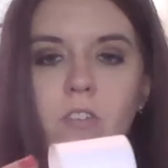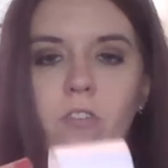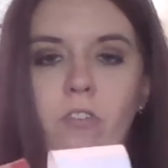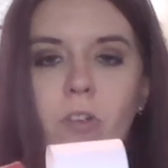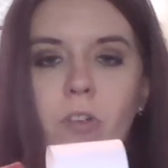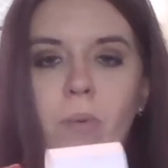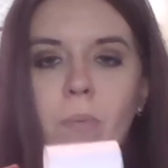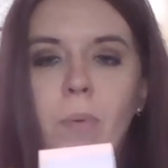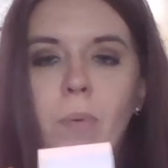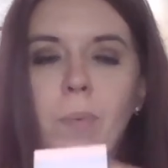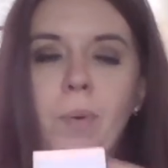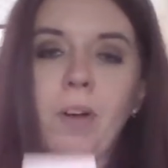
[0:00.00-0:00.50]

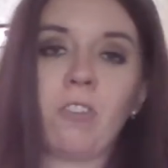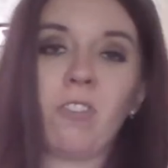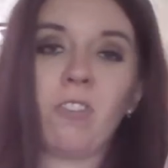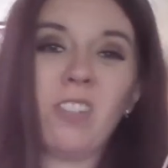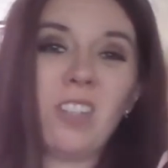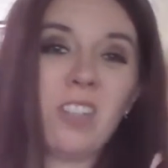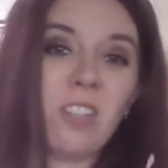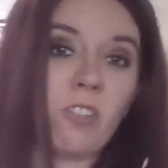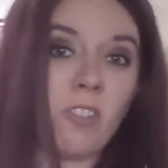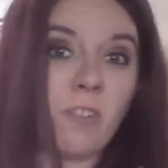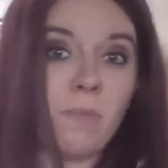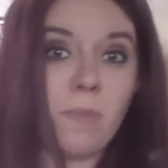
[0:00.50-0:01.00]
So I put wash the
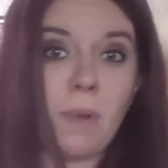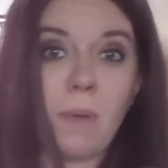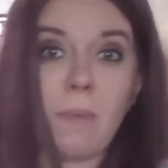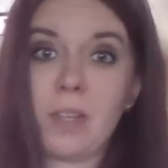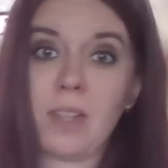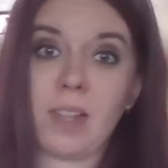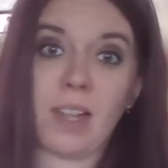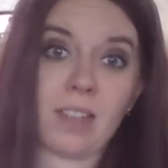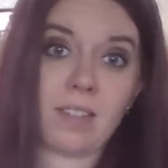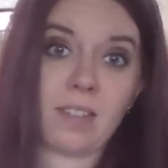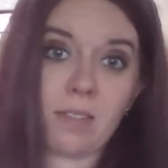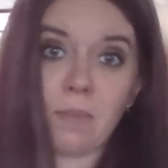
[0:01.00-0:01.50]
dishes,
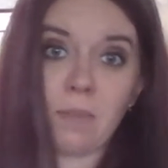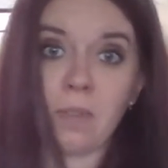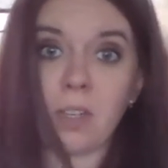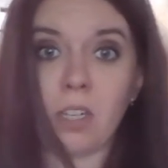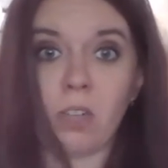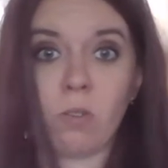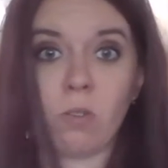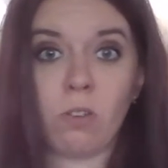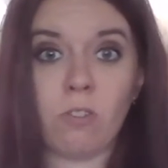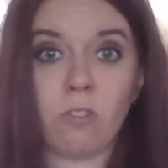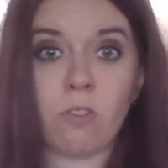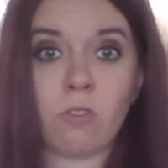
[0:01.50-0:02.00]
maybe that's something
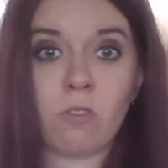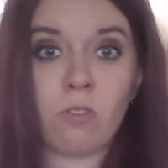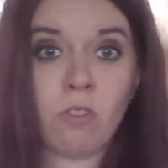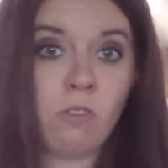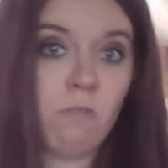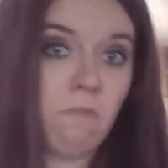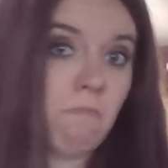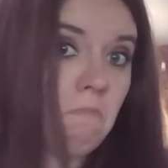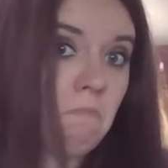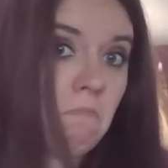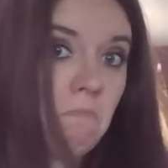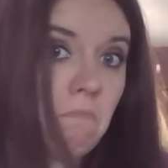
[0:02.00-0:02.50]
you can do
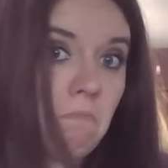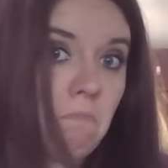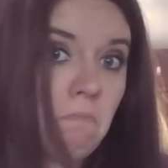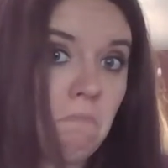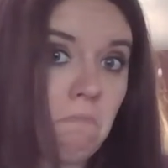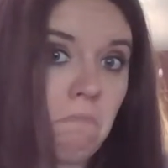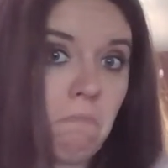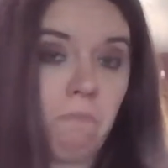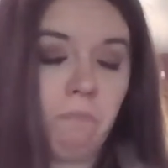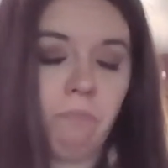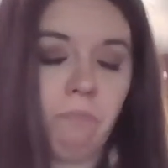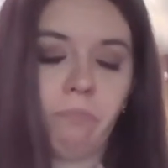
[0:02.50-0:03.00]
too
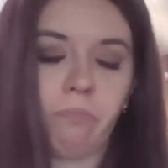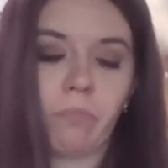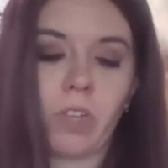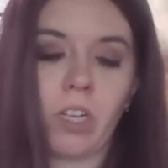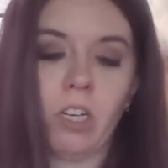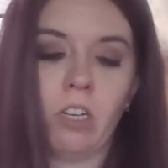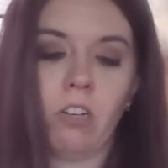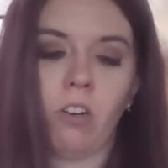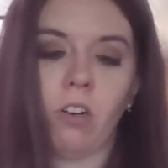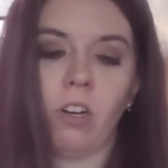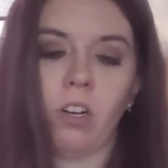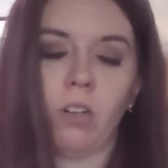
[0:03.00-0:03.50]

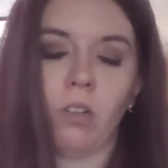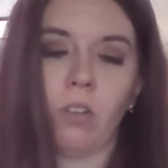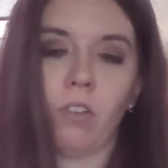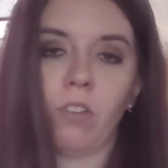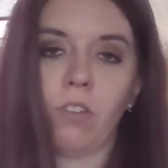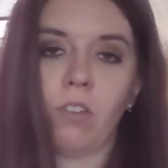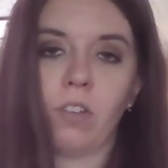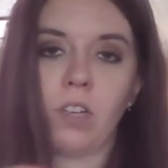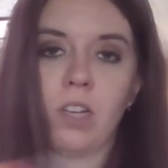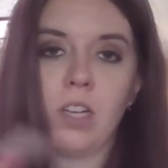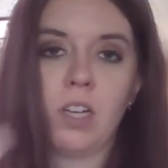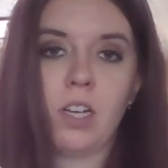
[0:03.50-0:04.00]
in your house.
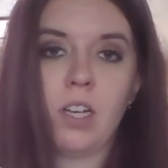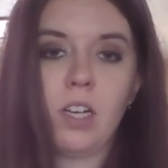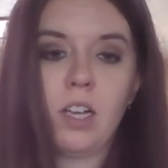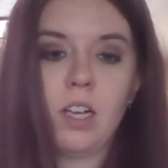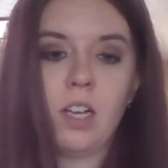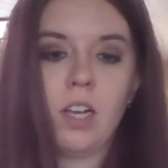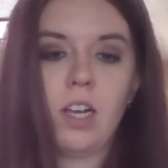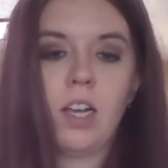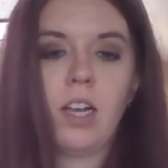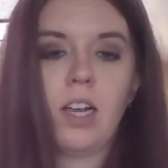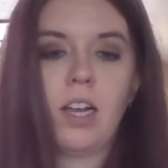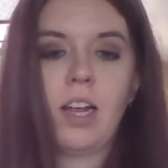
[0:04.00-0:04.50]

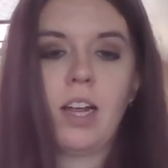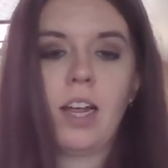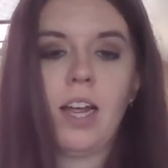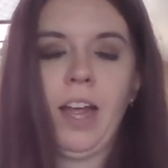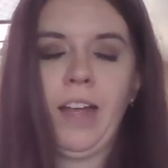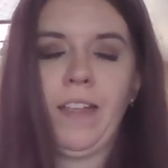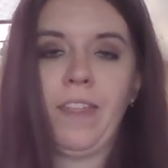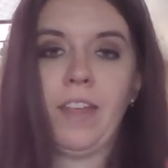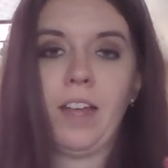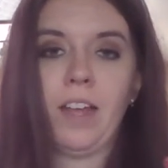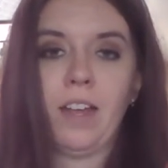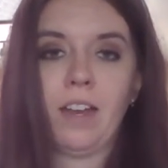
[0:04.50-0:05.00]

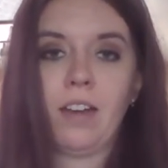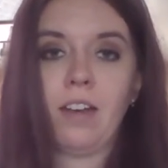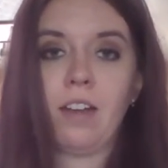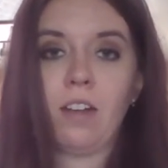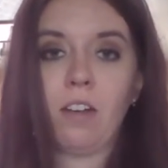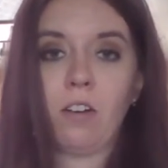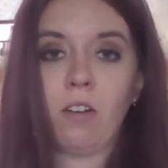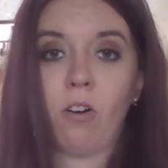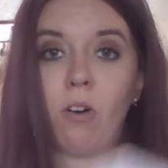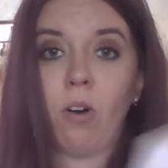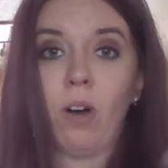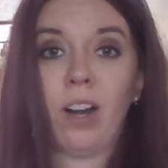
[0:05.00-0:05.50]
And then,
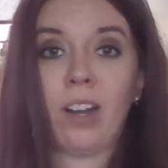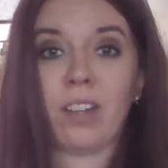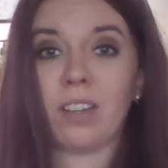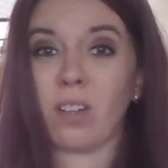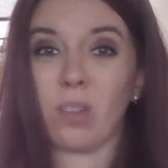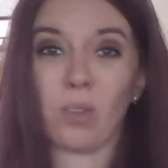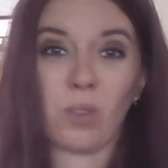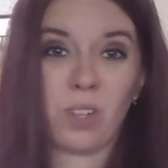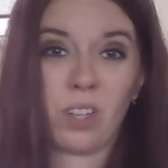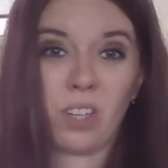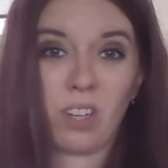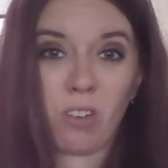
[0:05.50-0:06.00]
or
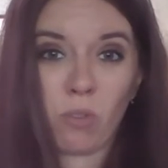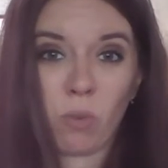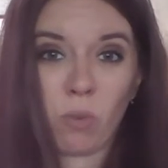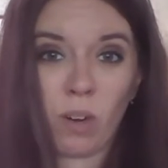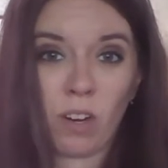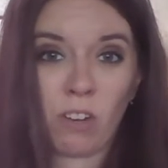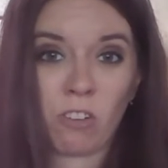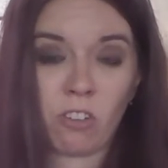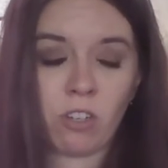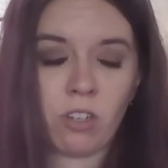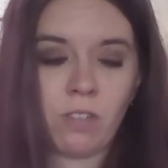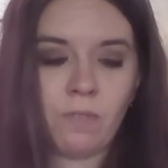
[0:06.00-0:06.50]
unload the
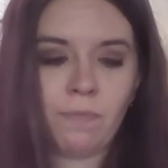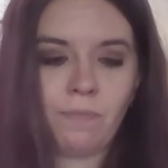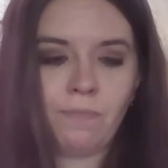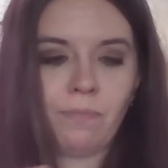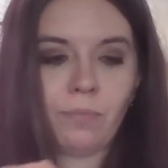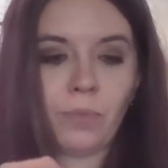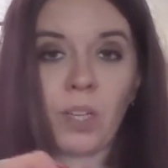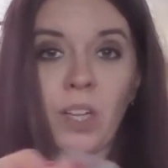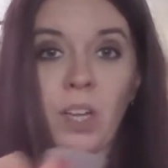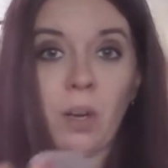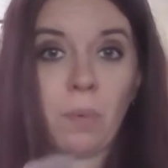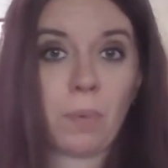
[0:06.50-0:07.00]
dishwasher
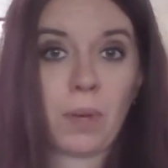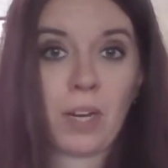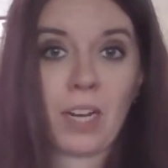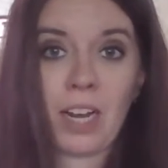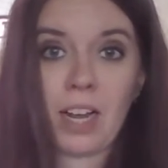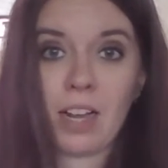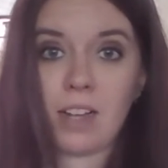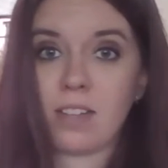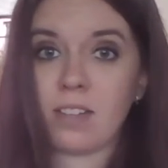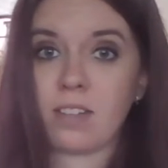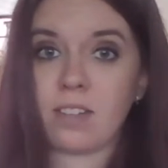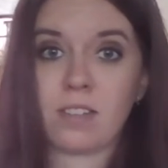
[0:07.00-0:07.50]
without being
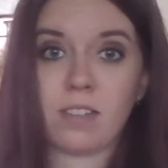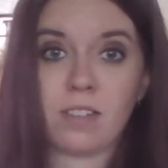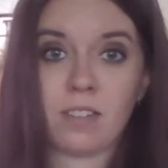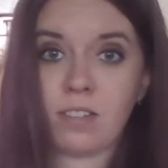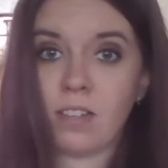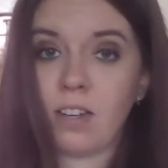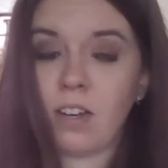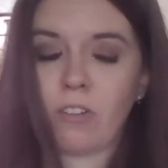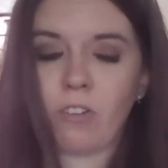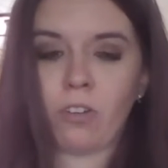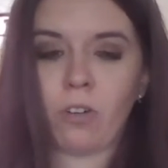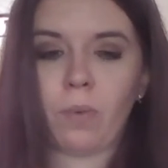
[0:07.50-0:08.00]
asked is
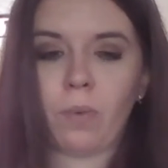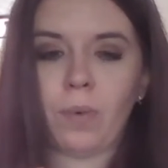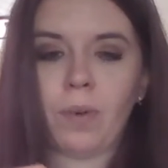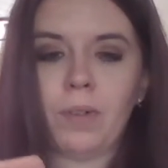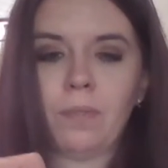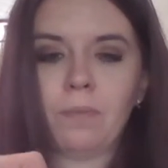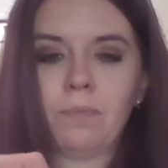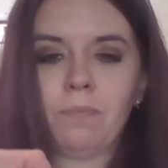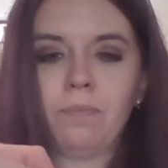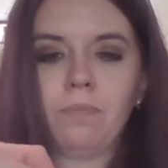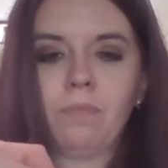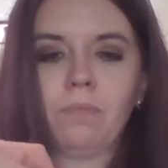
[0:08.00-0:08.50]
another good one.